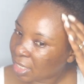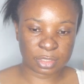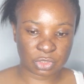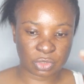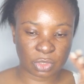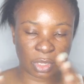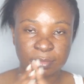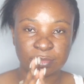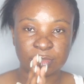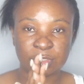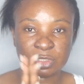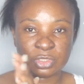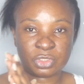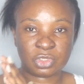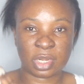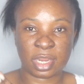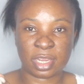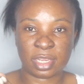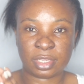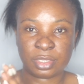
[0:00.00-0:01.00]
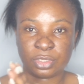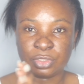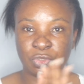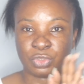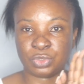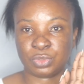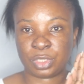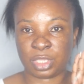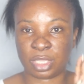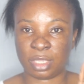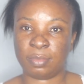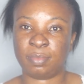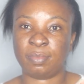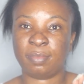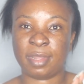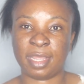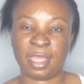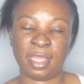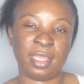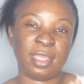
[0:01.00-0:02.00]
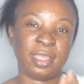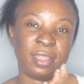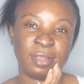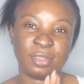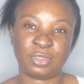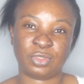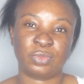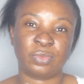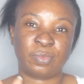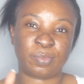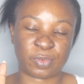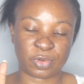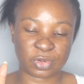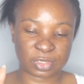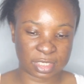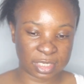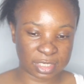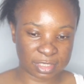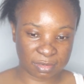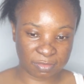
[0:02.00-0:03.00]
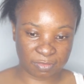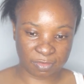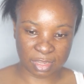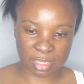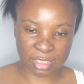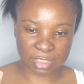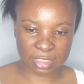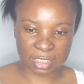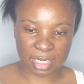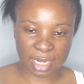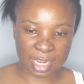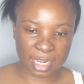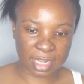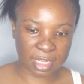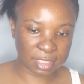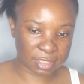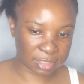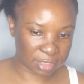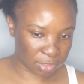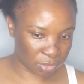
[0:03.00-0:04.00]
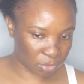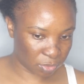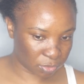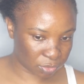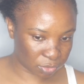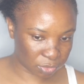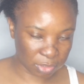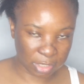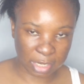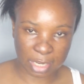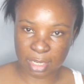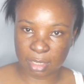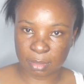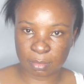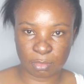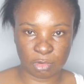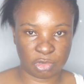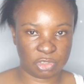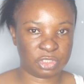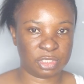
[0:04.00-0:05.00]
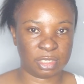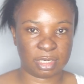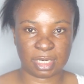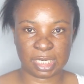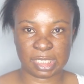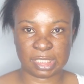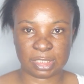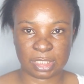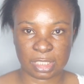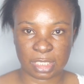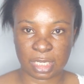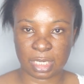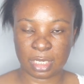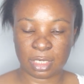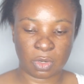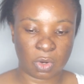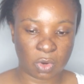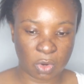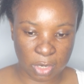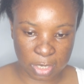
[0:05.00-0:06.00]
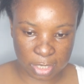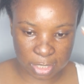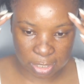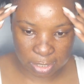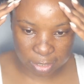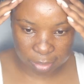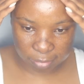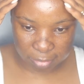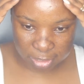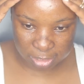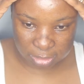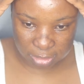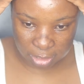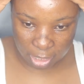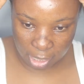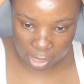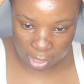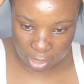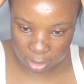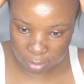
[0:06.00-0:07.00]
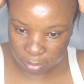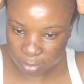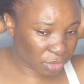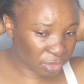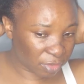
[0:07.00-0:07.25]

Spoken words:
So I'm just trying to keep my hair into protective hairstyles and also like moisturizing and oiling my scalp.